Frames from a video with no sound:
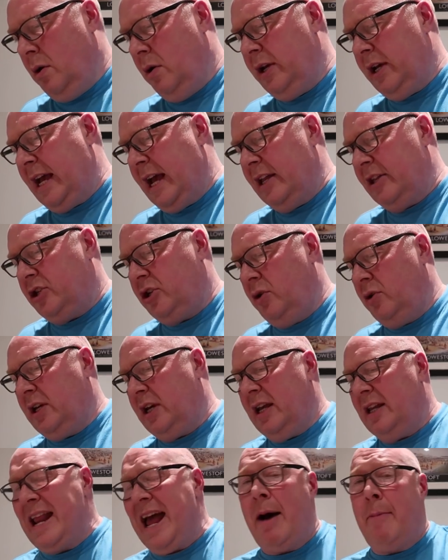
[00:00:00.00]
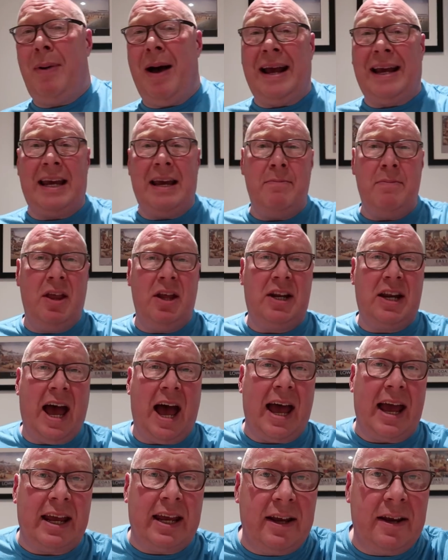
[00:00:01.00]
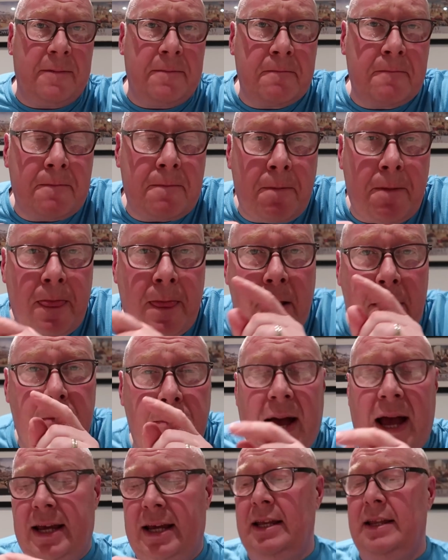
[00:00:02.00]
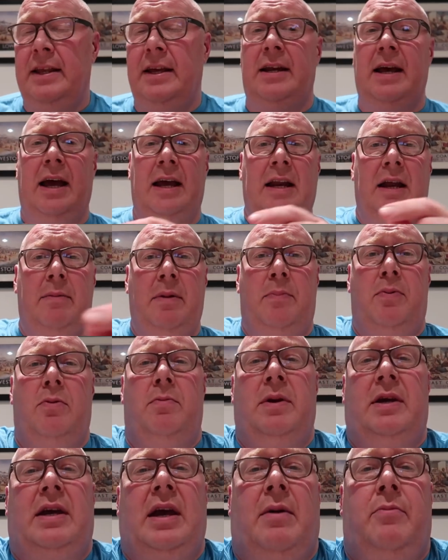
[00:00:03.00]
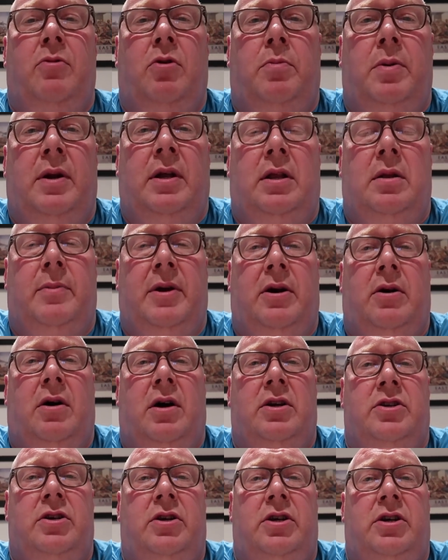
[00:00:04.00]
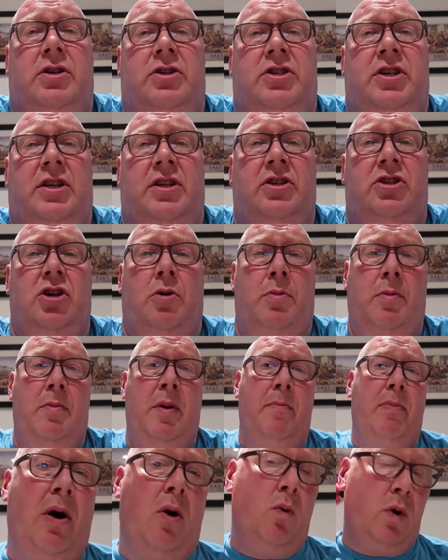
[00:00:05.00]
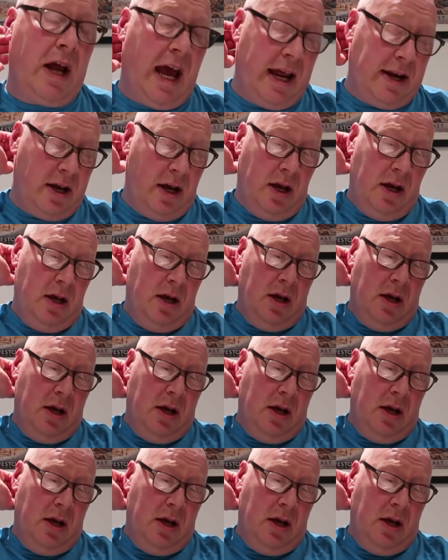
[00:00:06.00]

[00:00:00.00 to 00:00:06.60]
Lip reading: Oh, you get two Kit. Now, back in the day, let me put my camera up a little bit higher so you can see the top bald head.